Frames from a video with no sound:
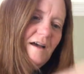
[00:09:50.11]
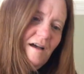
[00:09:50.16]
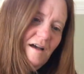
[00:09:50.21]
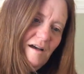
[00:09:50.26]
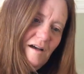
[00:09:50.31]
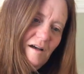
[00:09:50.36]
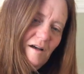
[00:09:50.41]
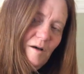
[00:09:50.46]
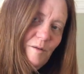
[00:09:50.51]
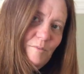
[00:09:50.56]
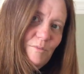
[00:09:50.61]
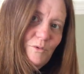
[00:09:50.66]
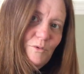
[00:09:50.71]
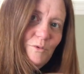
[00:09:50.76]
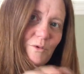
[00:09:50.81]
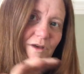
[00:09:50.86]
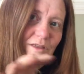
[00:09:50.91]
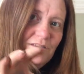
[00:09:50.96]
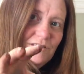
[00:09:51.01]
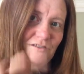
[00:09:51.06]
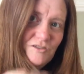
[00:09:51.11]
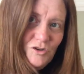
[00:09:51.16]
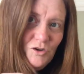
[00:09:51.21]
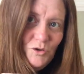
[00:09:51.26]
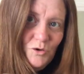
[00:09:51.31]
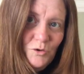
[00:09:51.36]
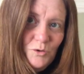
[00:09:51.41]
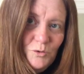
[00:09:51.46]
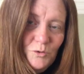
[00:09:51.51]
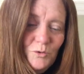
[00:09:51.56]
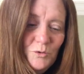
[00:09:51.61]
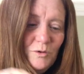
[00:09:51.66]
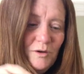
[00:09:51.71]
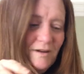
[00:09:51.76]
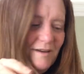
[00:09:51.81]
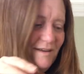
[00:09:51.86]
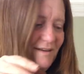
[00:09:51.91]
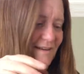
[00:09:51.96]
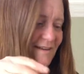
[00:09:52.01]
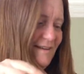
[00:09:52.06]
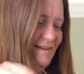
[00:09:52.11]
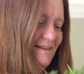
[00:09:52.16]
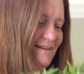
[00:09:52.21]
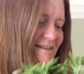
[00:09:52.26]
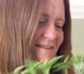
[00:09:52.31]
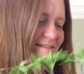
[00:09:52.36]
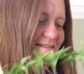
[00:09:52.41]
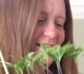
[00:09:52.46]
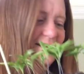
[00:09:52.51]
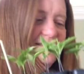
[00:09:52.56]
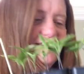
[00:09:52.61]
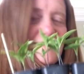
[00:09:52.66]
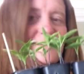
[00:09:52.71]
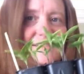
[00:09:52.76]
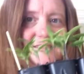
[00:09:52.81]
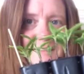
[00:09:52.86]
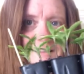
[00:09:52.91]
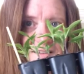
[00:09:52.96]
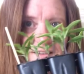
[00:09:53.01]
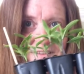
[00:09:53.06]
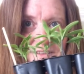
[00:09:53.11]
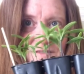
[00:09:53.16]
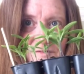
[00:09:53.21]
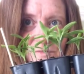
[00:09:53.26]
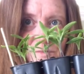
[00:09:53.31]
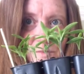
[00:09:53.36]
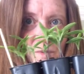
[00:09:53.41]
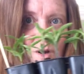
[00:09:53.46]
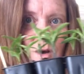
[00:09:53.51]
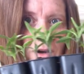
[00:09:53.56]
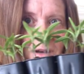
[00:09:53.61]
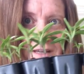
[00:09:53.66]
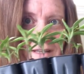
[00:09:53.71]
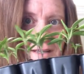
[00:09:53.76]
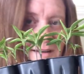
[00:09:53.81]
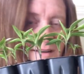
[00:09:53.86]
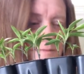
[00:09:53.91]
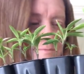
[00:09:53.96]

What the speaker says: up with 2 to this size of pot,